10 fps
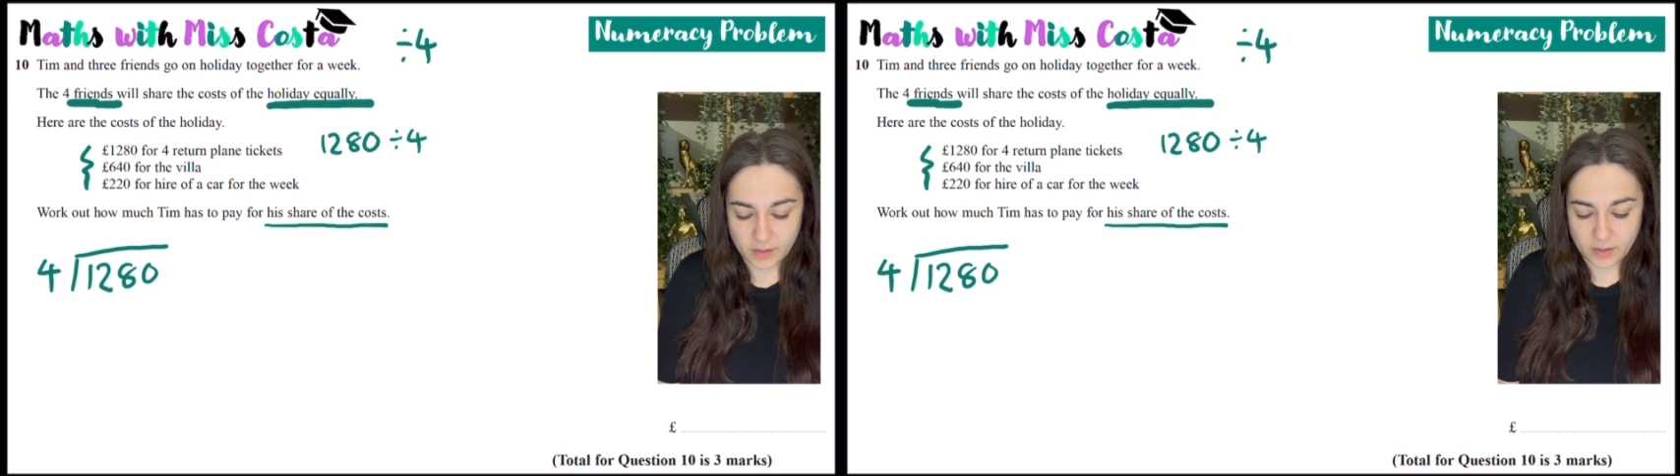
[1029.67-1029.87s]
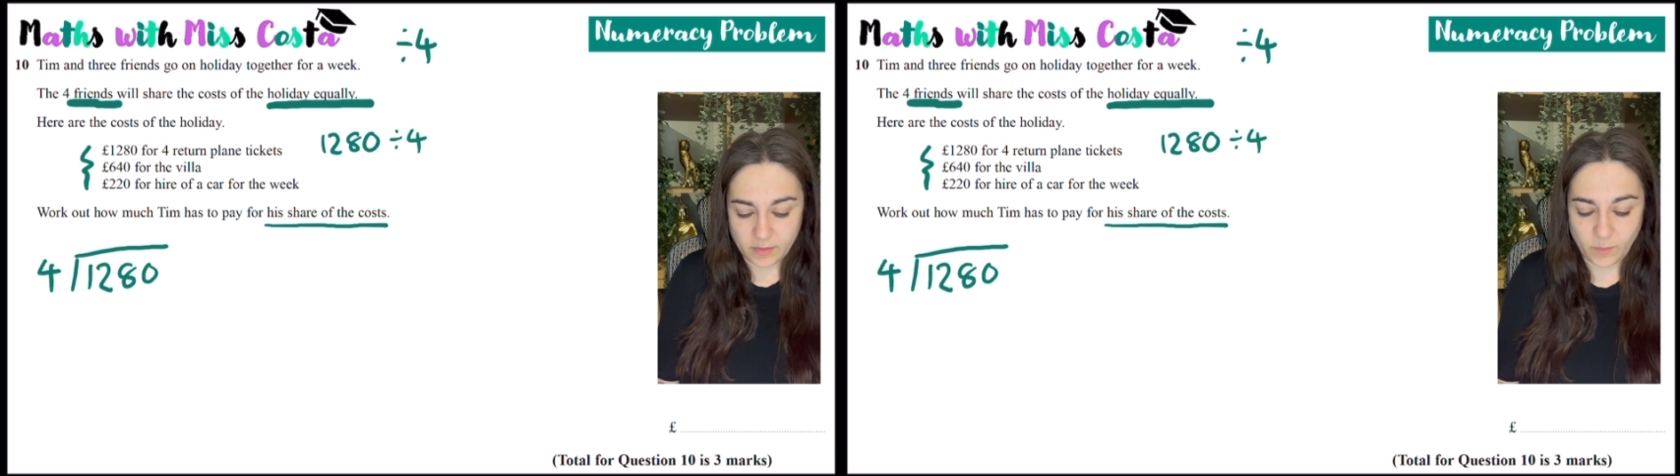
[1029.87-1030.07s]

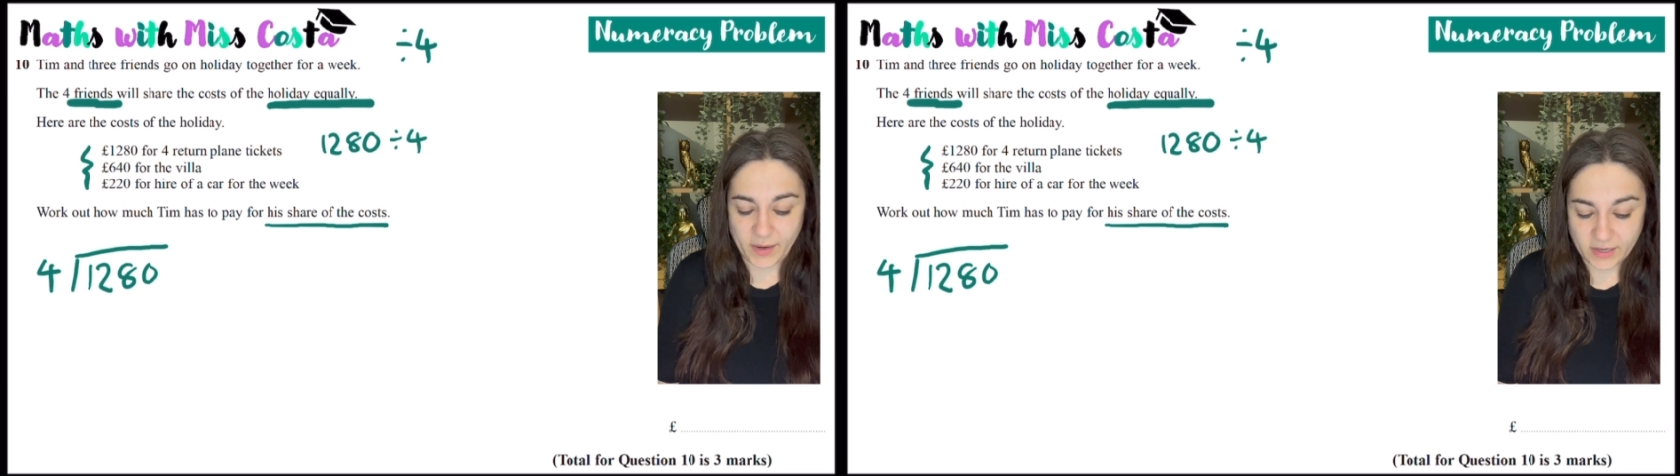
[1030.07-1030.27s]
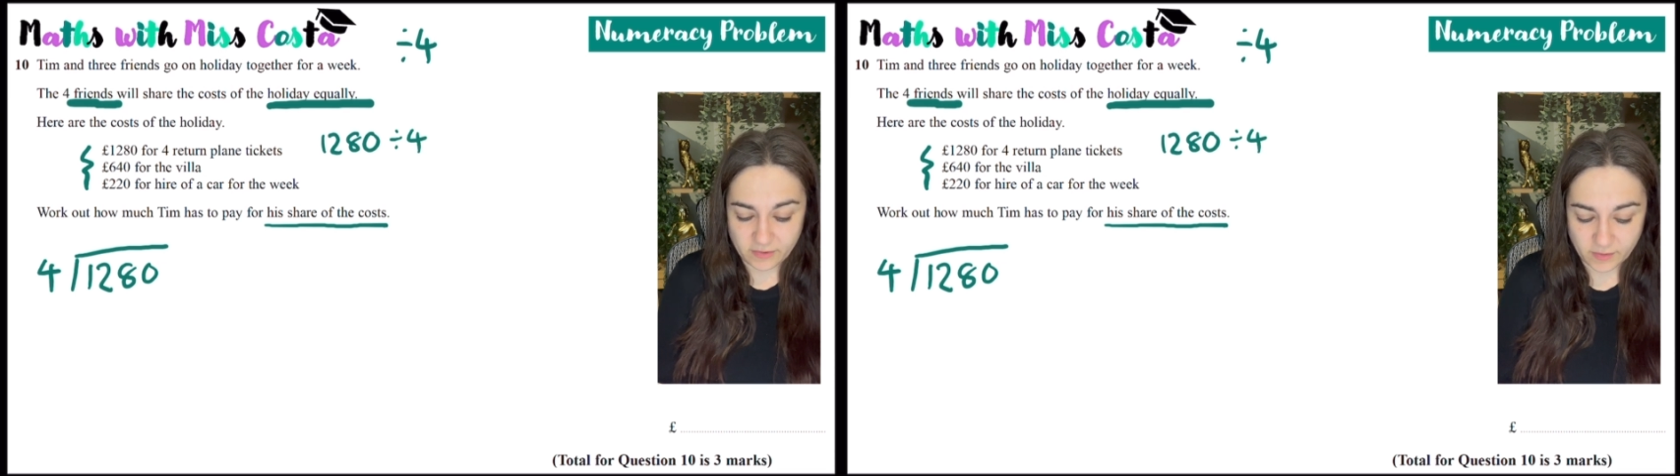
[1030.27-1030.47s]
the way
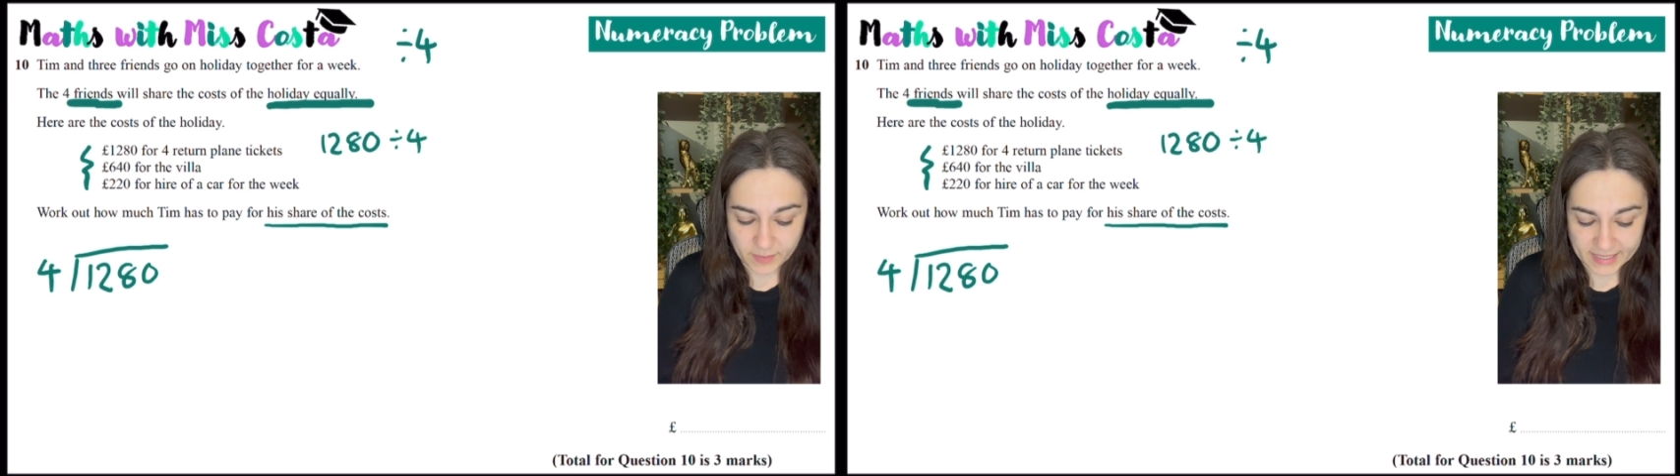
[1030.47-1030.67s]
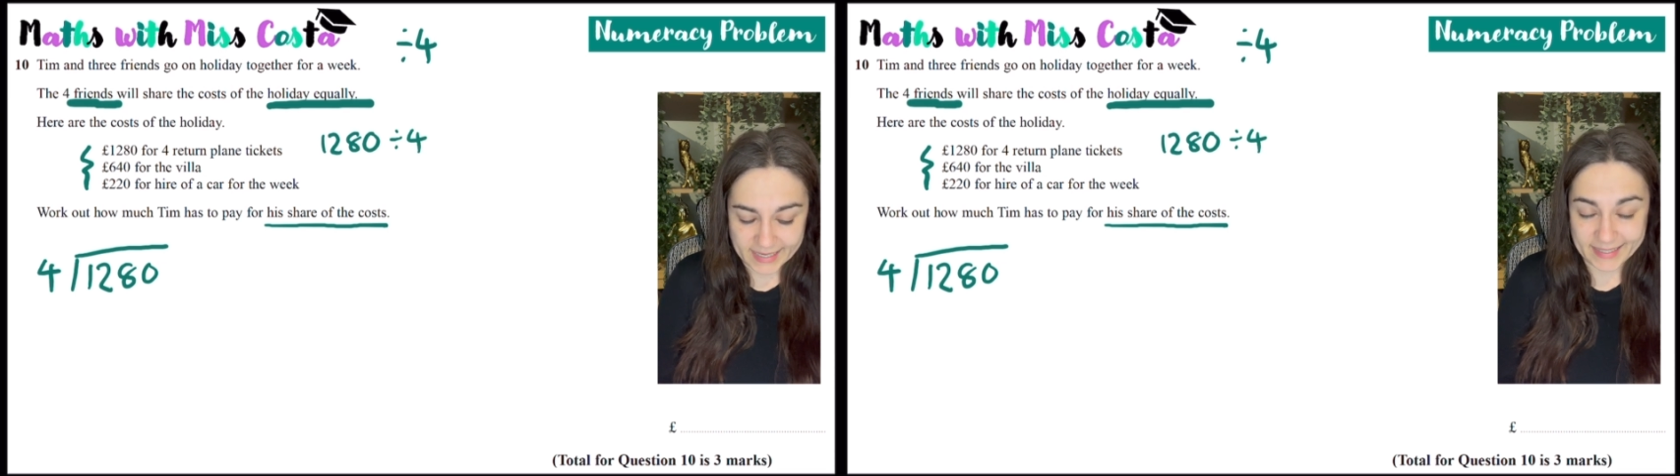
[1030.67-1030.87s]
you do
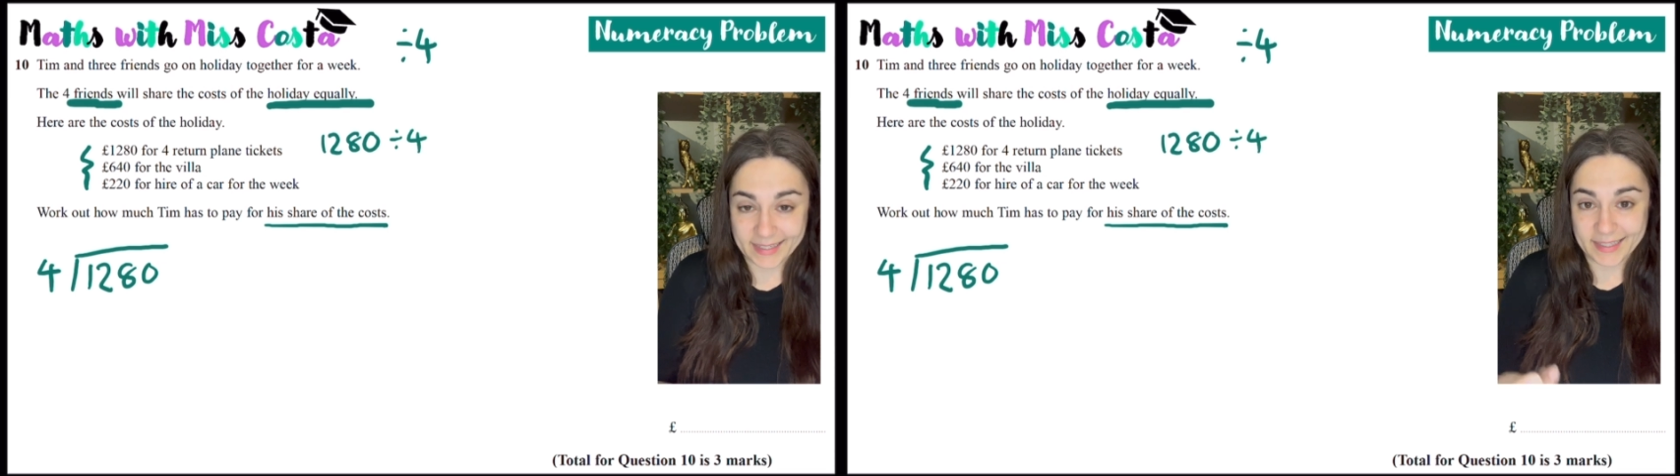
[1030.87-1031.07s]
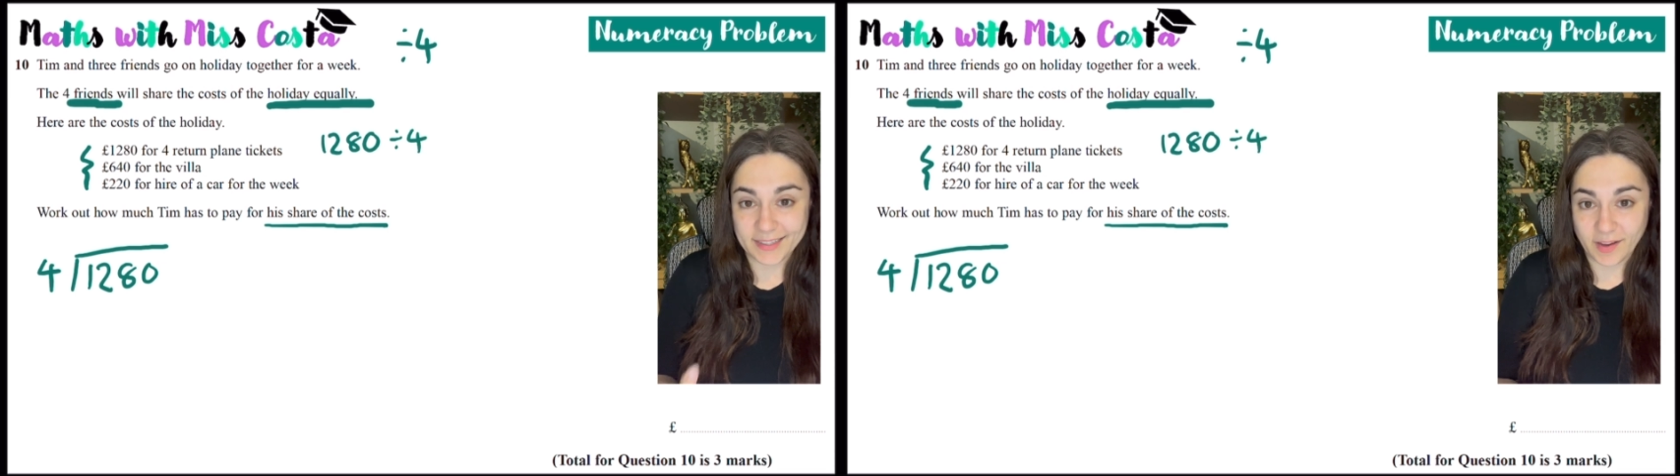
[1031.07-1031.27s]
it is
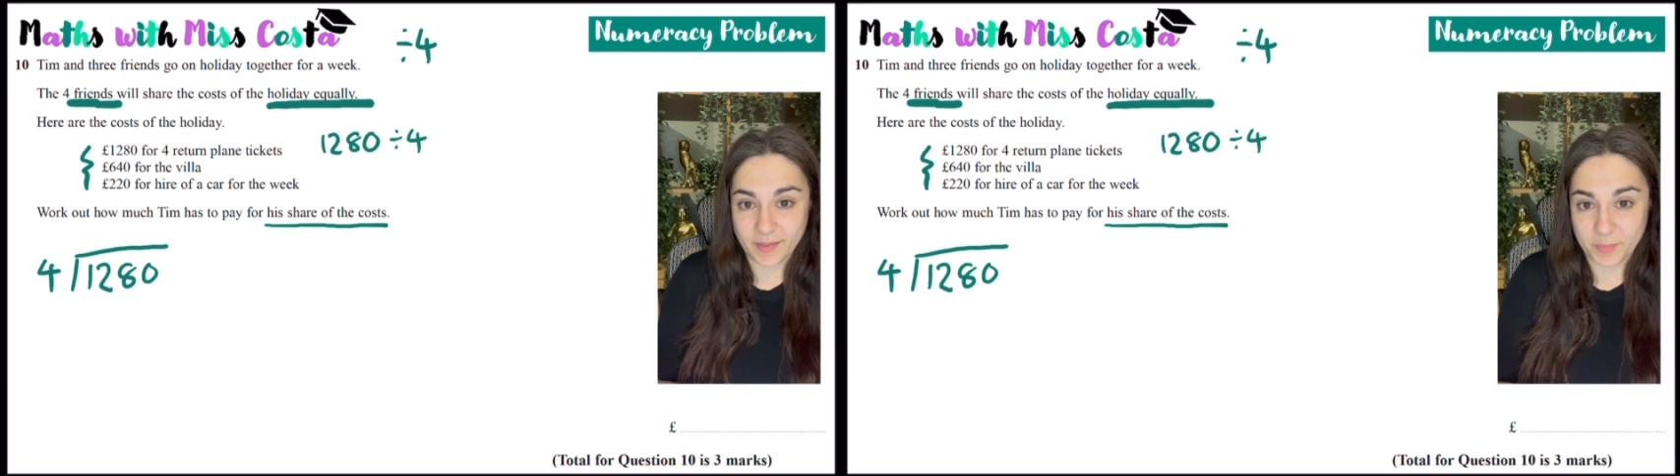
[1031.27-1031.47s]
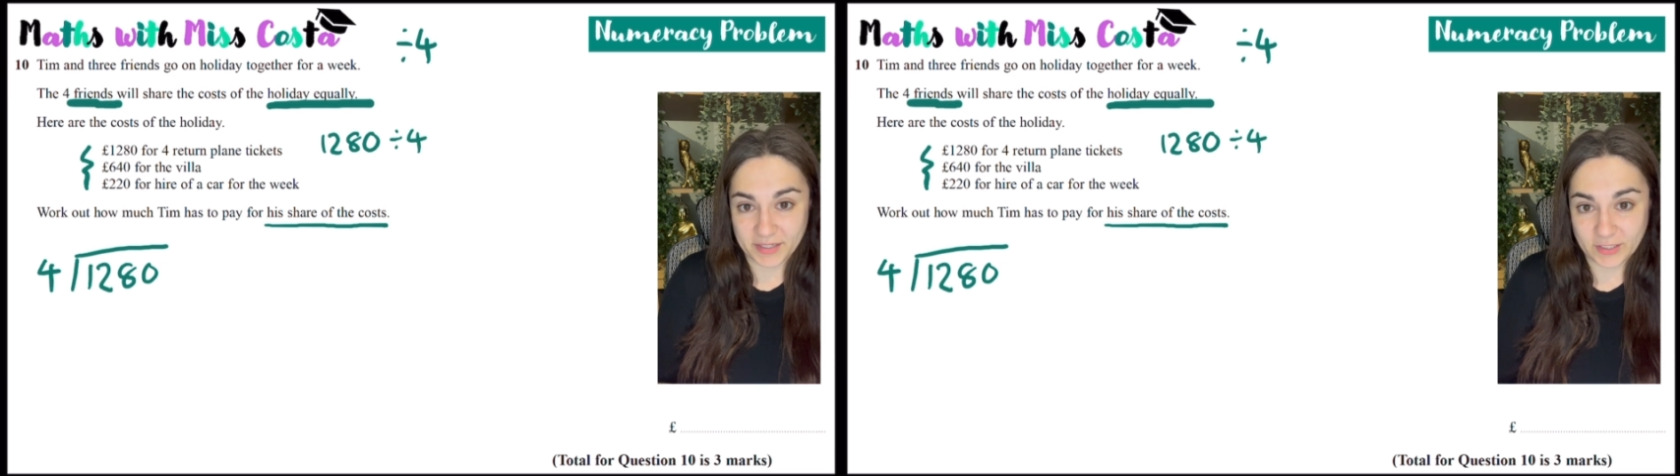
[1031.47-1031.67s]
inside the
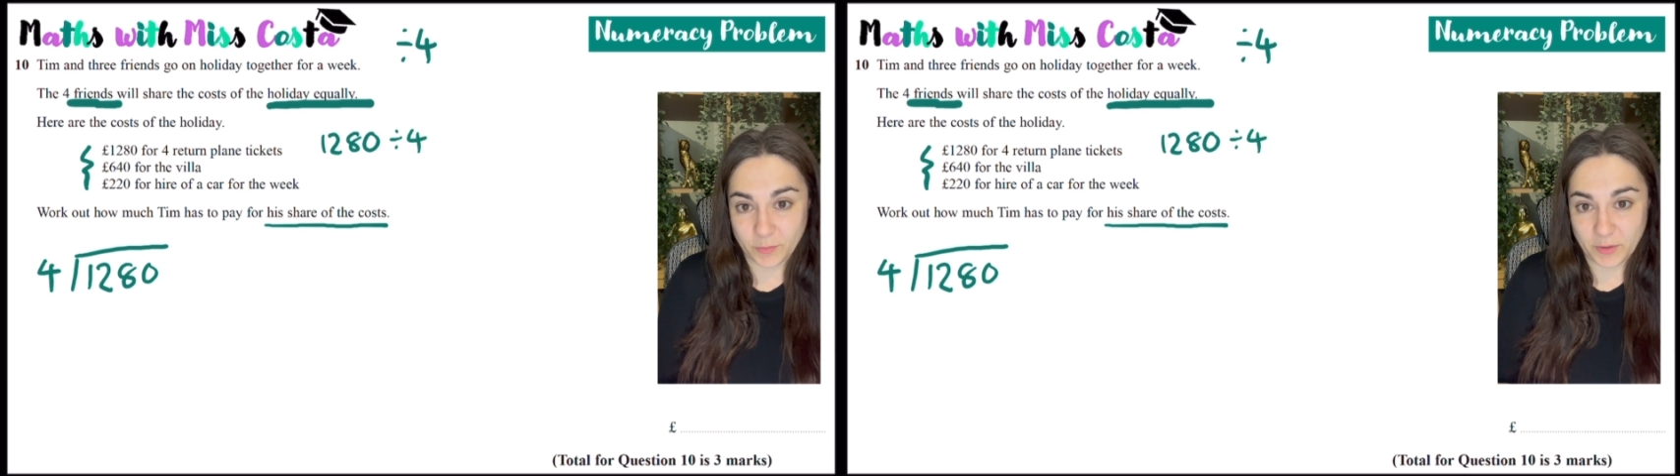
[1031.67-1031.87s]
bus stop,